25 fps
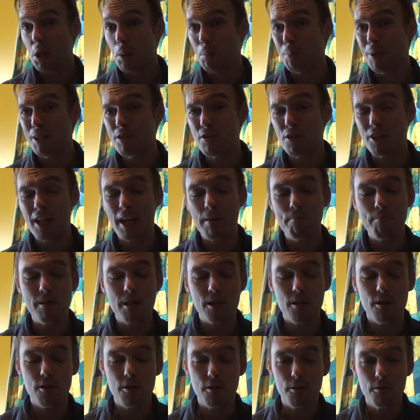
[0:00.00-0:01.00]
But it's okay,
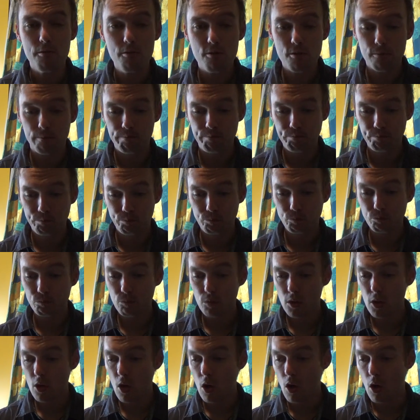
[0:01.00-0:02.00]
because
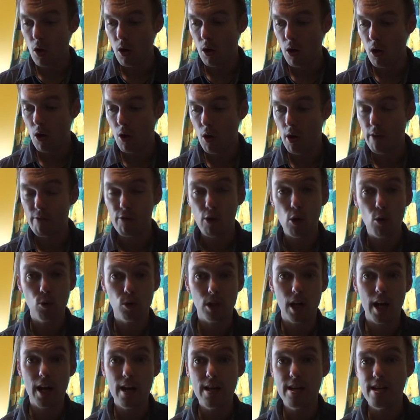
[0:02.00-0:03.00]
I've got all
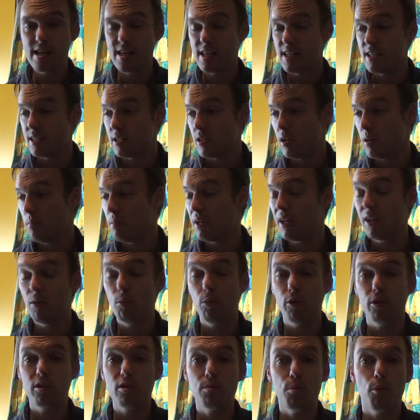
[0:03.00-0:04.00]
day, and I'm back at
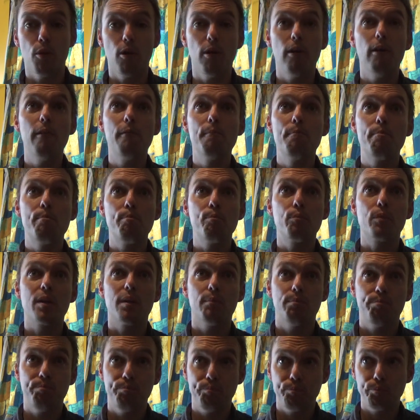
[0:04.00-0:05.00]
work tomorrow.
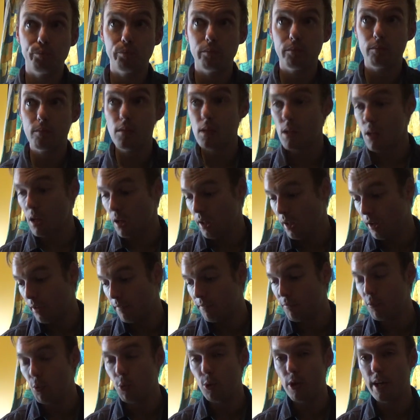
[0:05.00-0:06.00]

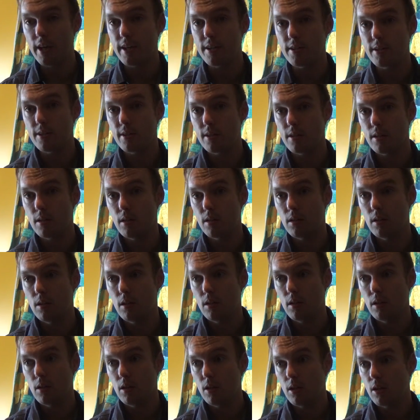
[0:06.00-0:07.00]
4 days,
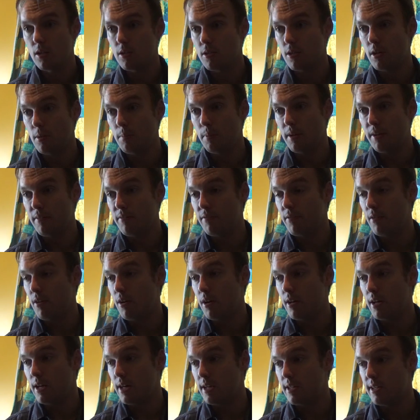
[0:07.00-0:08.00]
sorry, but
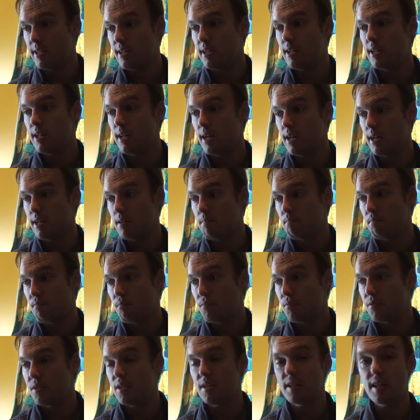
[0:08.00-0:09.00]
Friday, Saturday,
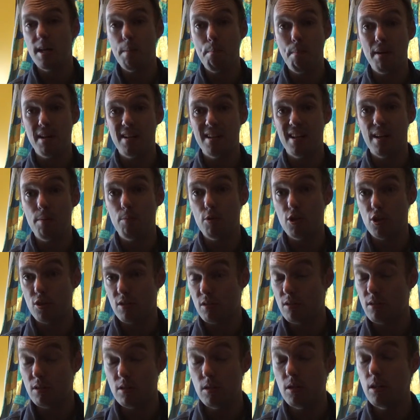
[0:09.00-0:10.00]
Sunday, Monday, which
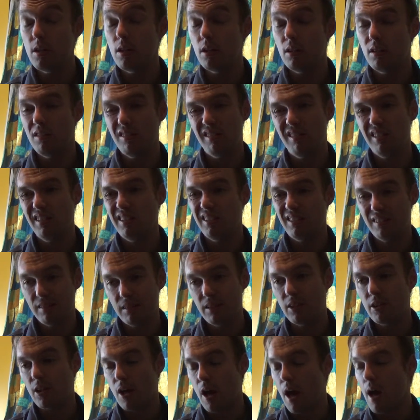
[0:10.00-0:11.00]
is, you know,
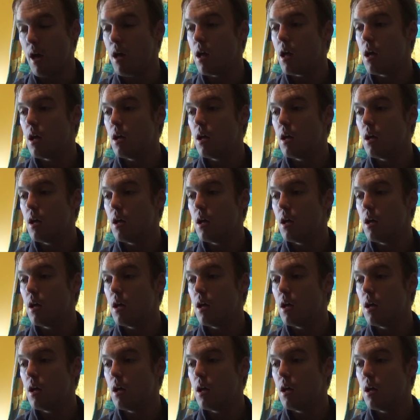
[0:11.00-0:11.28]
okay.